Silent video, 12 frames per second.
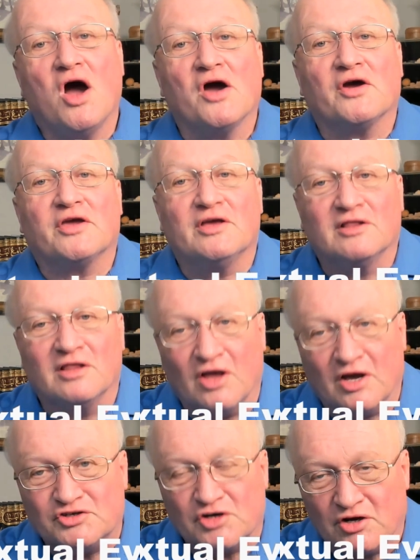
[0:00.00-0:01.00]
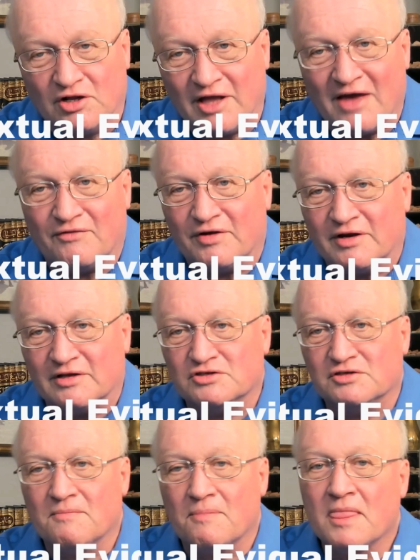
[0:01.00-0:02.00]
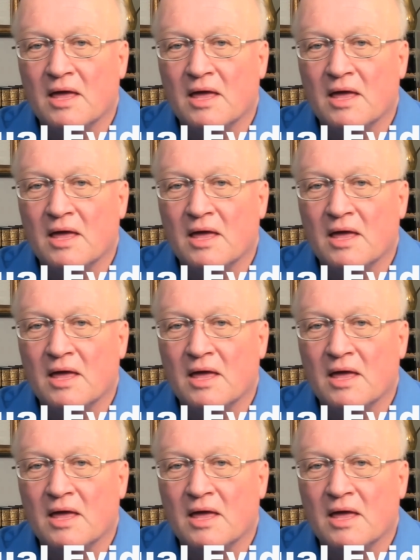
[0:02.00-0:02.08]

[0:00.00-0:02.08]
archaeological evidence.